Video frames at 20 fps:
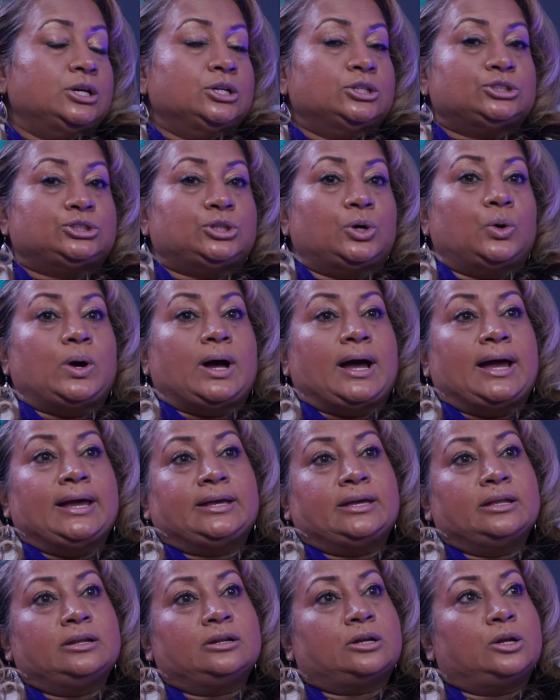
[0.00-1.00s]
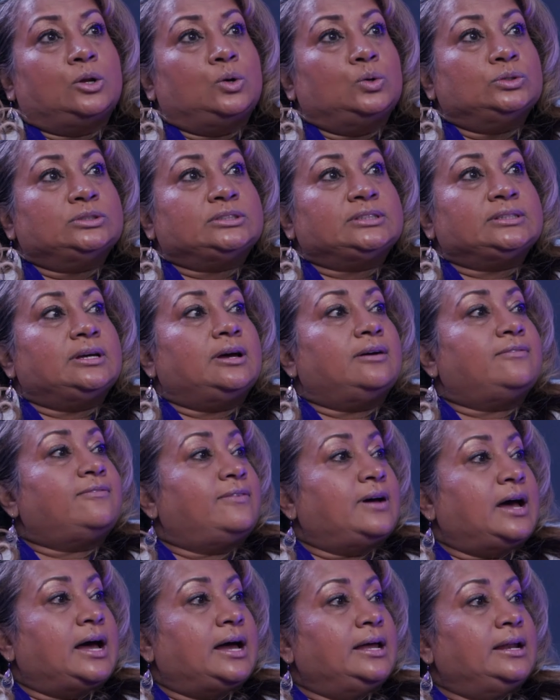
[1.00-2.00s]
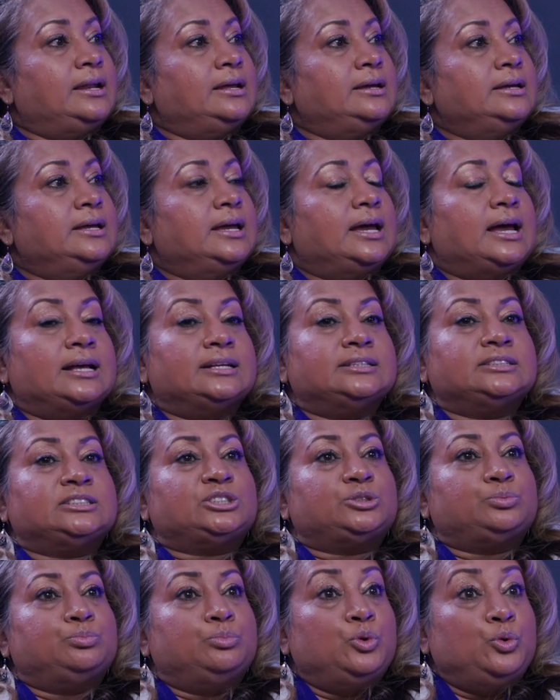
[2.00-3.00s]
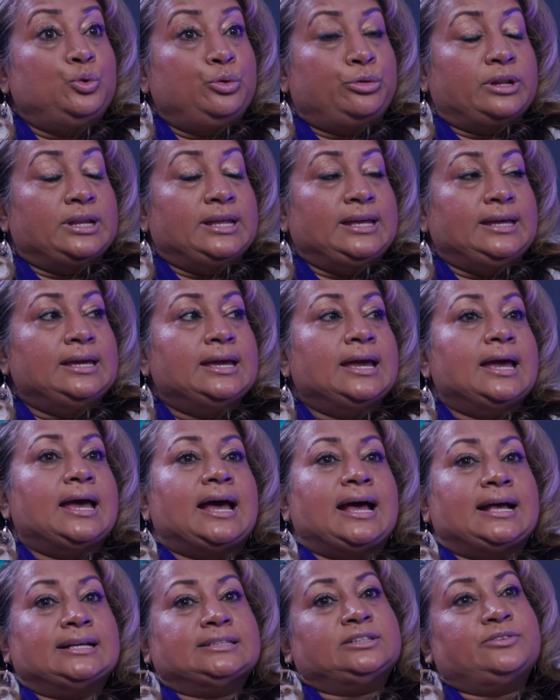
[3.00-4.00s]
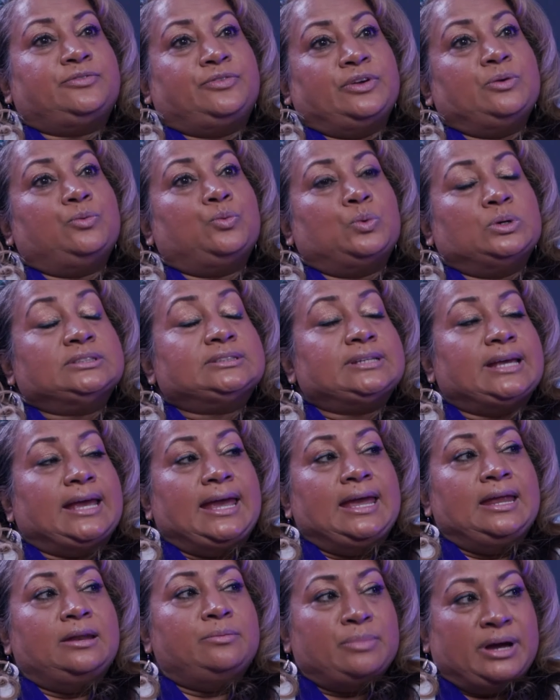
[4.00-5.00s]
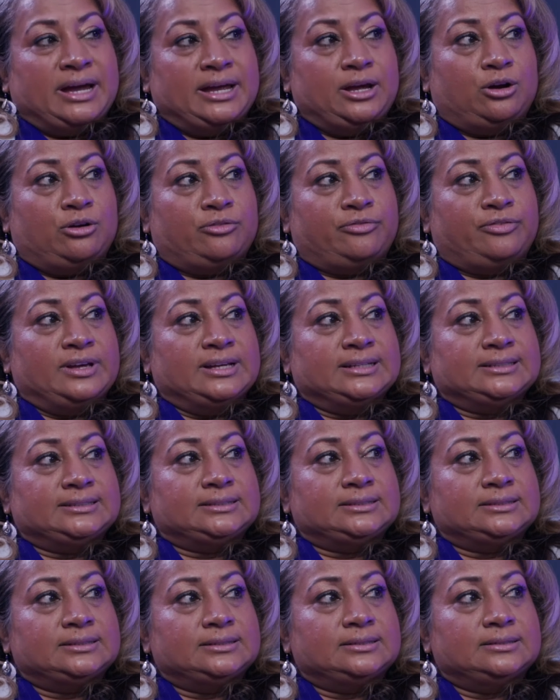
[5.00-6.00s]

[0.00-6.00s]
So I can close a file as smoothly as if it was in my office